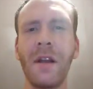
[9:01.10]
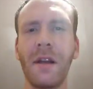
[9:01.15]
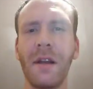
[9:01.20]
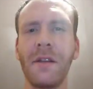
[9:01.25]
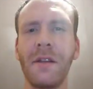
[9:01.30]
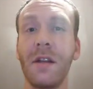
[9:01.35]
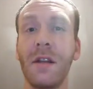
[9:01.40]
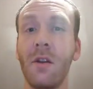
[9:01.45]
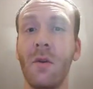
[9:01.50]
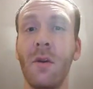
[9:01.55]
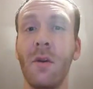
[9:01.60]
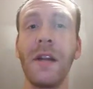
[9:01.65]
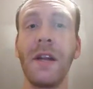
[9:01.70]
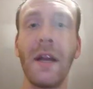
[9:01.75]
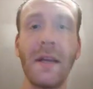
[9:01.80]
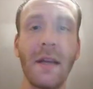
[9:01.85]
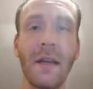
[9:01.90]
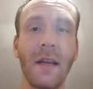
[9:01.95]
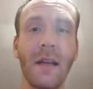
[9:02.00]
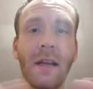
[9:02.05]
click it, it'll only
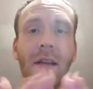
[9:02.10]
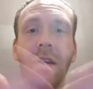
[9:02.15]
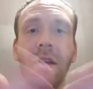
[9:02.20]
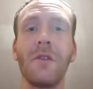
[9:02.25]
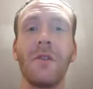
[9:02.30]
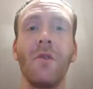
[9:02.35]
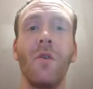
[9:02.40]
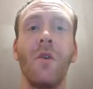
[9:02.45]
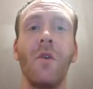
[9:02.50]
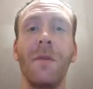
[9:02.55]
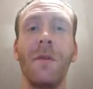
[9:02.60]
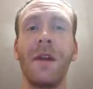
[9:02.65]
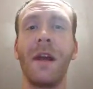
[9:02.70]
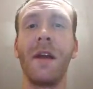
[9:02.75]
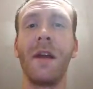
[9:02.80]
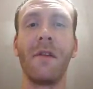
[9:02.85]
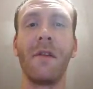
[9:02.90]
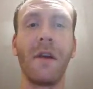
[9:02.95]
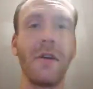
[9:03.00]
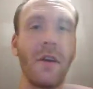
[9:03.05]
let you click it in an open
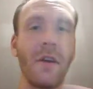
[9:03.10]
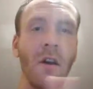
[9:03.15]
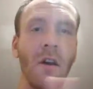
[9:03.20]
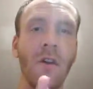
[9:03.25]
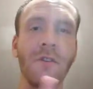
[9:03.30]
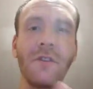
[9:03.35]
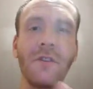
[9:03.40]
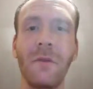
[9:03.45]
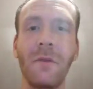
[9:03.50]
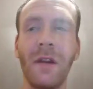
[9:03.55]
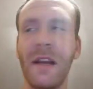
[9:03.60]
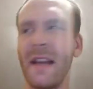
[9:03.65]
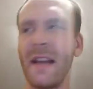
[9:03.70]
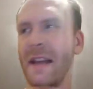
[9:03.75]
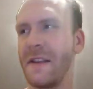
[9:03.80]
area. You can't do it